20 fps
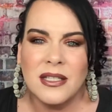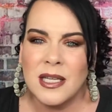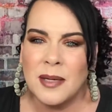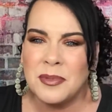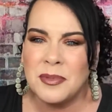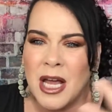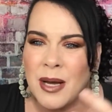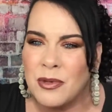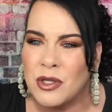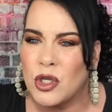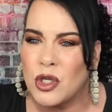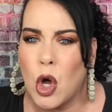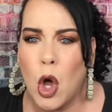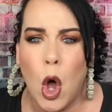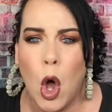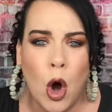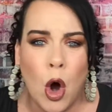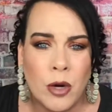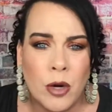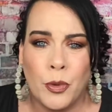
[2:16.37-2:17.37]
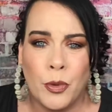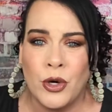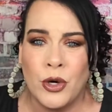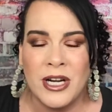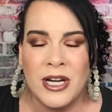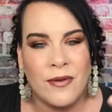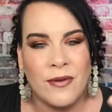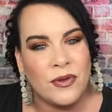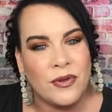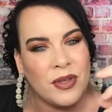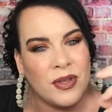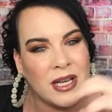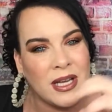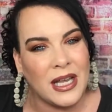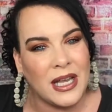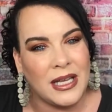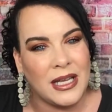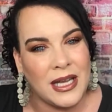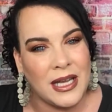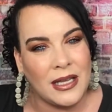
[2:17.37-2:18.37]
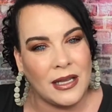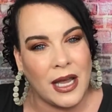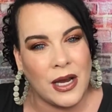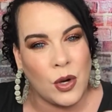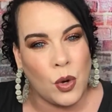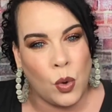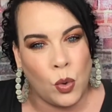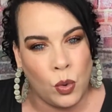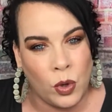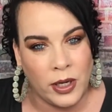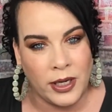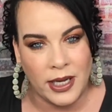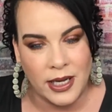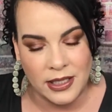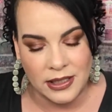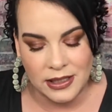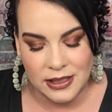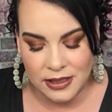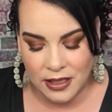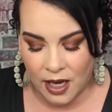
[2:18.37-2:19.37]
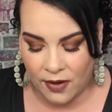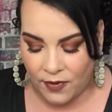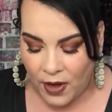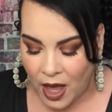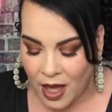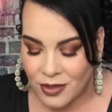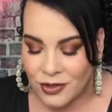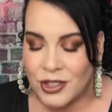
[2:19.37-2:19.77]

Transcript: Sometimes the cardboard and everything can get like on it and stuff.